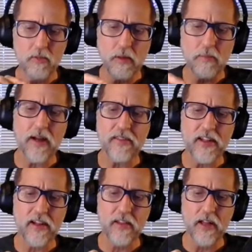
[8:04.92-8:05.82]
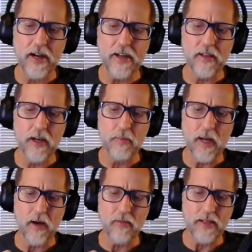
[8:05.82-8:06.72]
we might think a lot
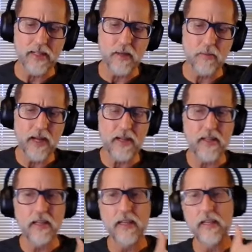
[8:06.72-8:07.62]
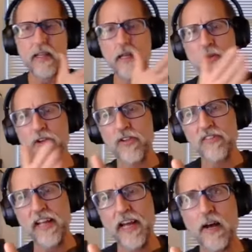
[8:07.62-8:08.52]
about like the impact
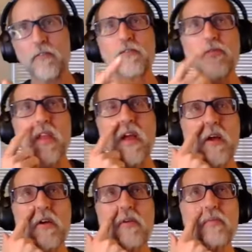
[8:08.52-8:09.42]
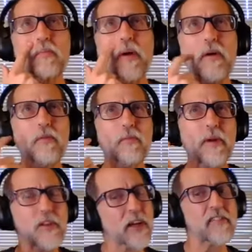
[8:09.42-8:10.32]
immigrants have, but
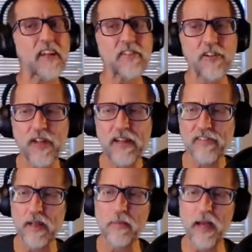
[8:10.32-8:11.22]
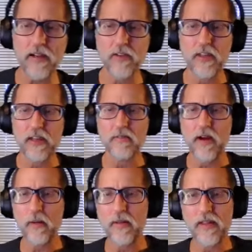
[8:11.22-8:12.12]
the United States also has an impact on the
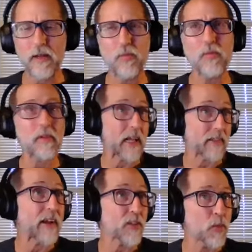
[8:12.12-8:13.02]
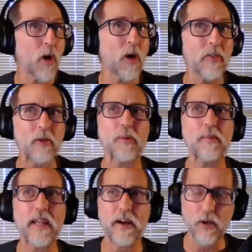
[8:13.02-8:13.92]
environment, and like the wall, that we
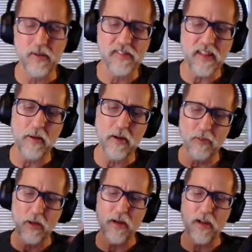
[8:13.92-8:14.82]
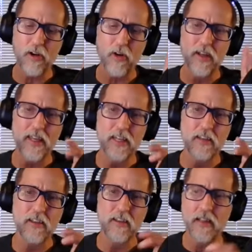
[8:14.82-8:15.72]
may not always think about, what you might call
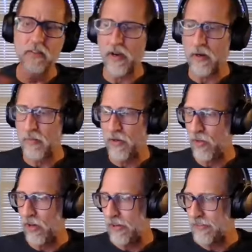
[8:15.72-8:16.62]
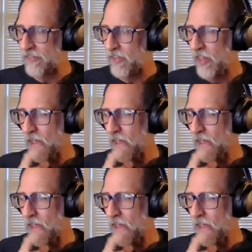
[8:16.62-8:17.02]
hidden environmental costs.